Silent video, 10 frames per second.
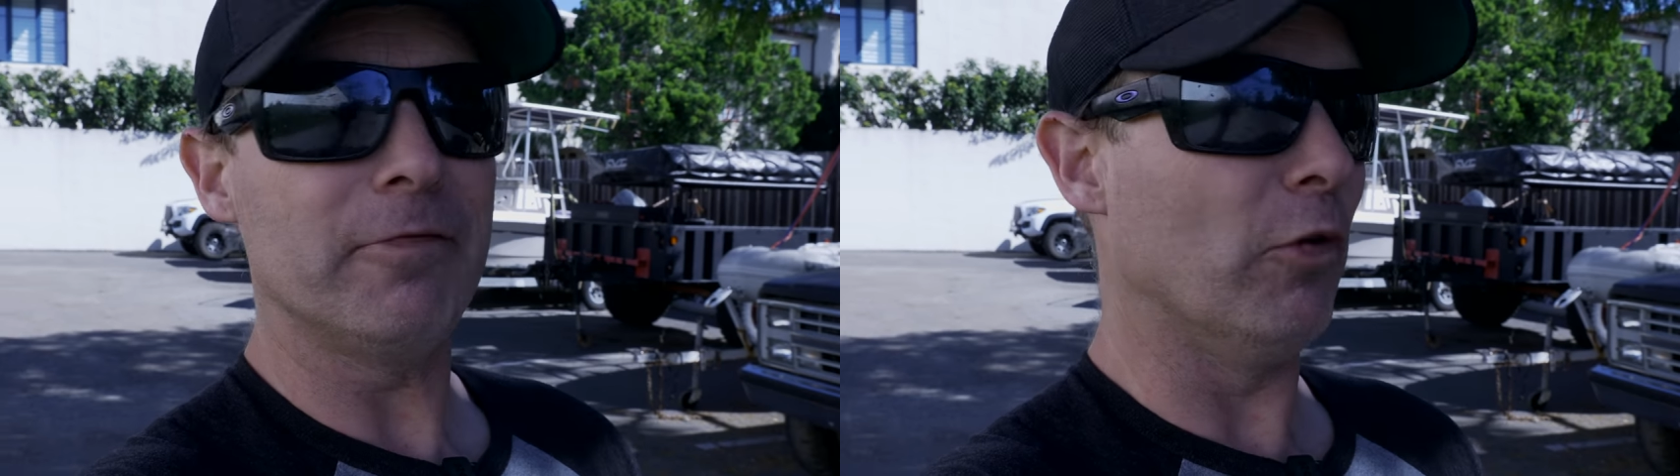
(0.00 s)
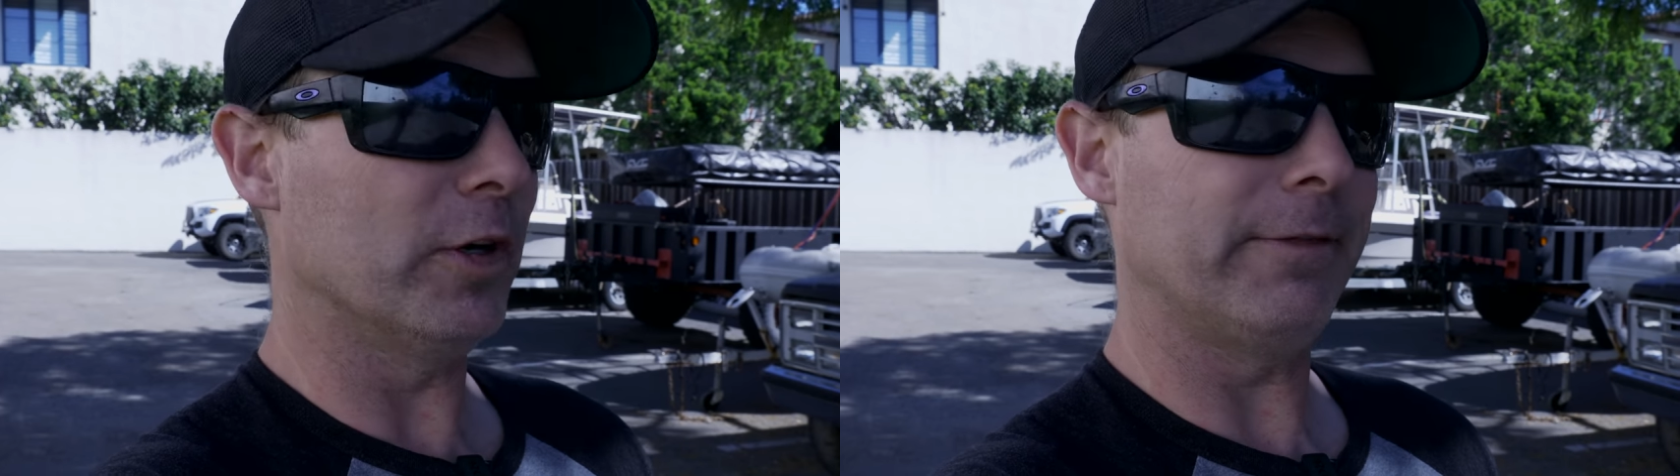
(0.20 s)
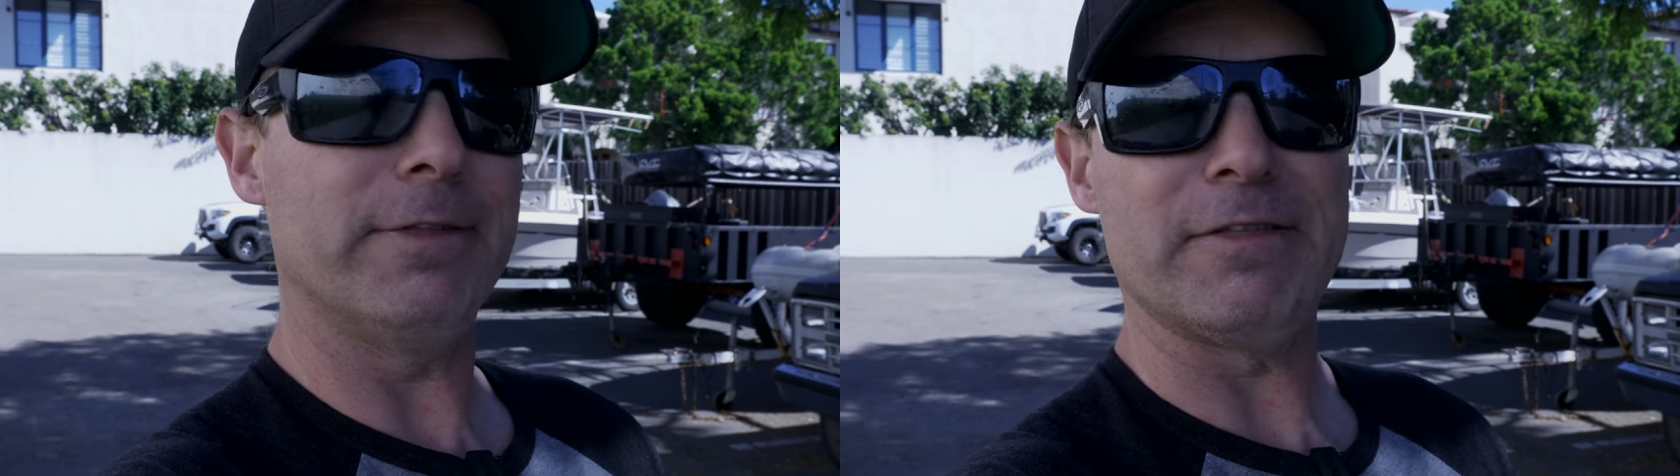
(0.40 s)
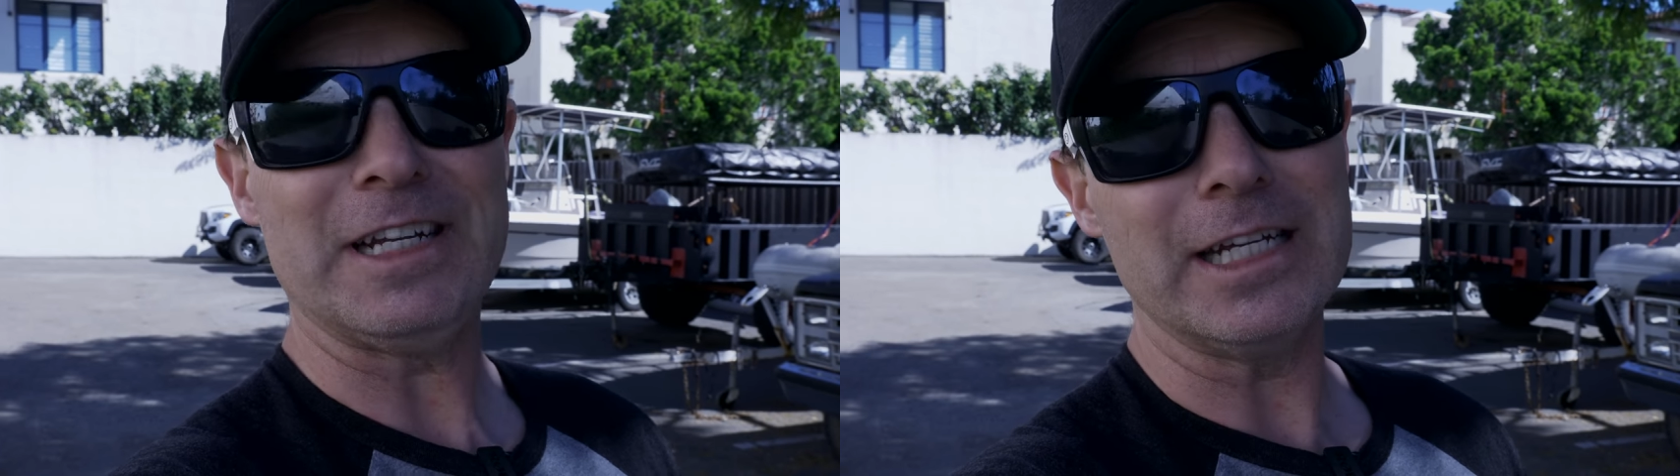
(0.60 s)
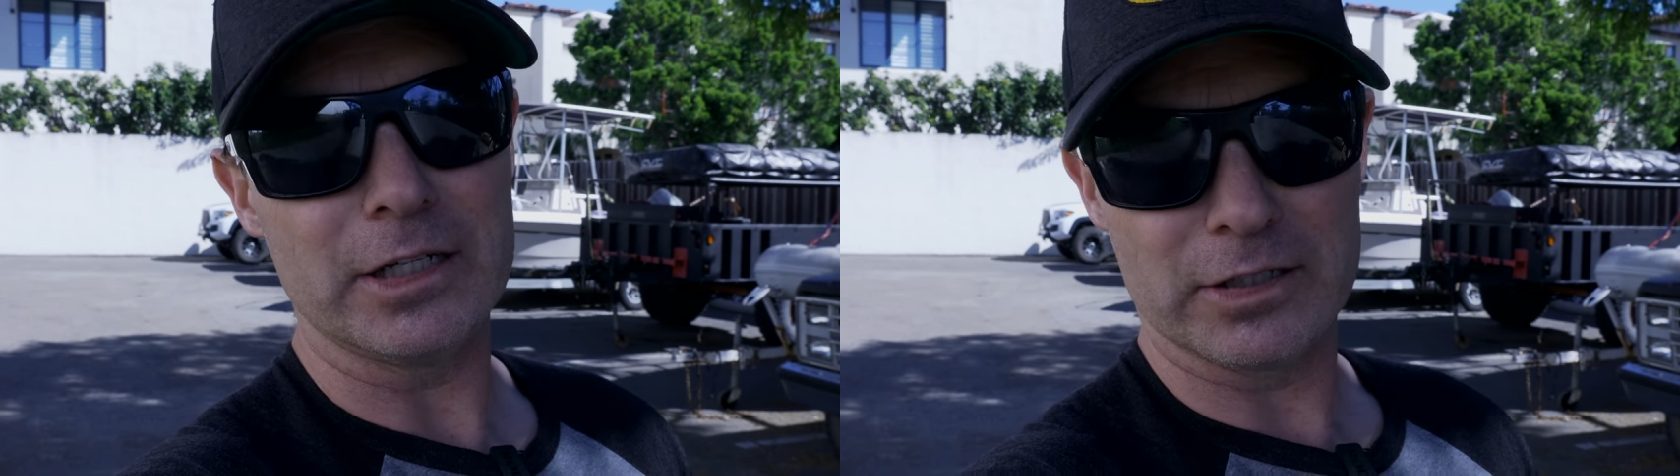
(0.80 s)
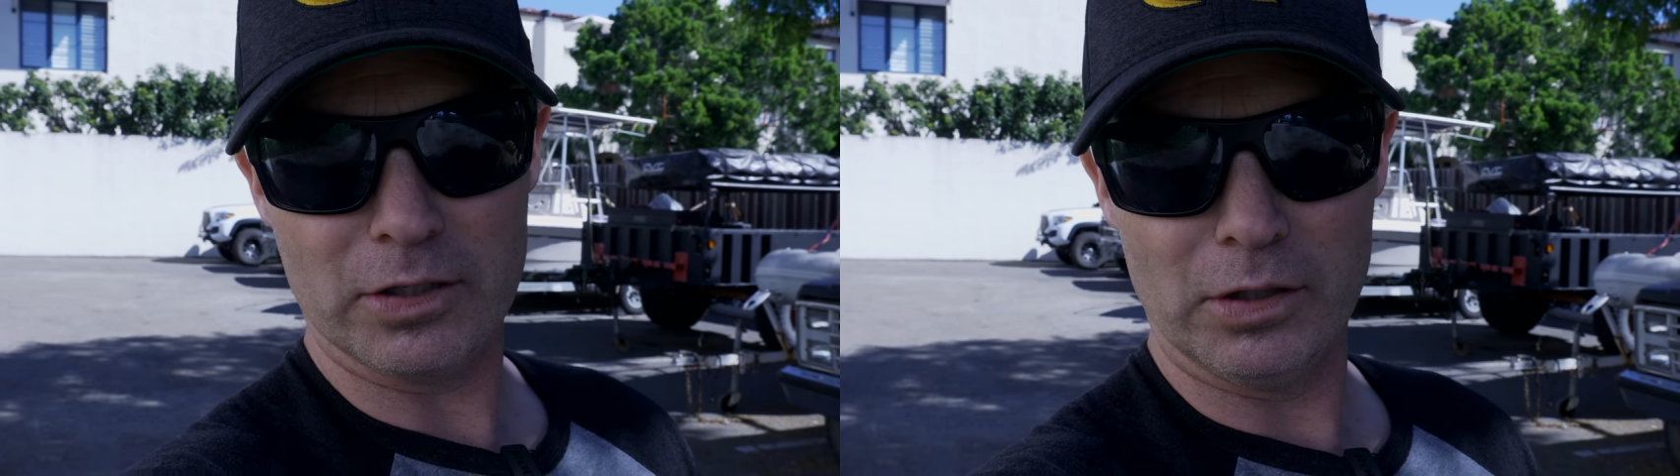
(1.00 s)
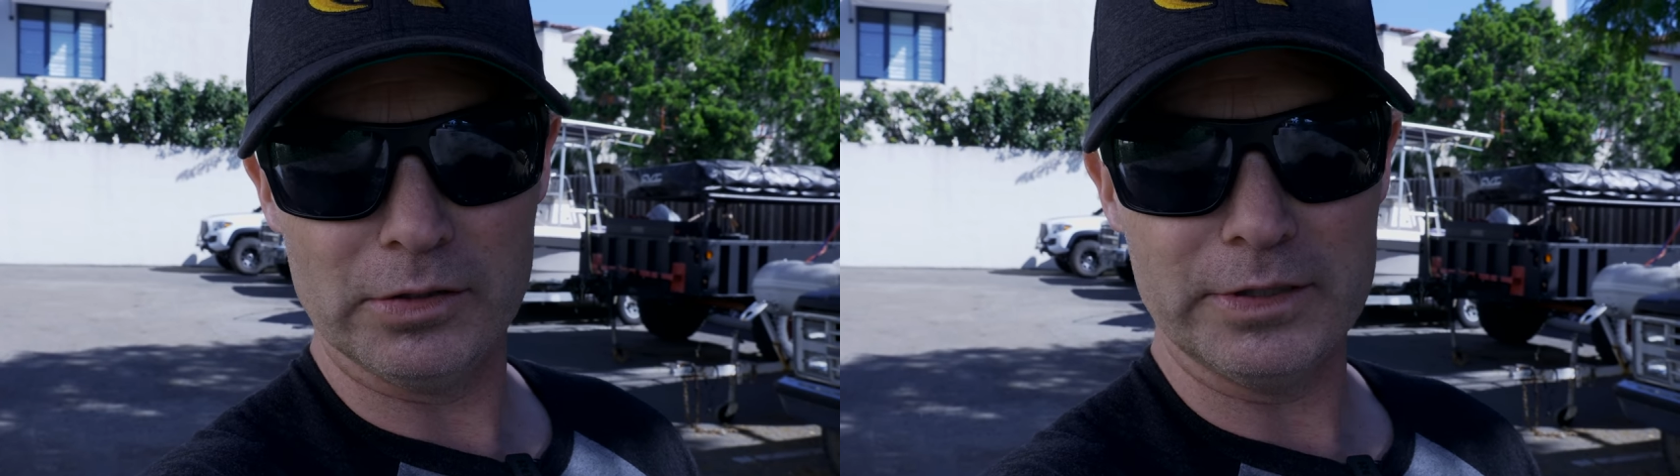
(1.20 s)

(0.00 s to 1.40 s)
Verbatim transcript: 40, 50 years old.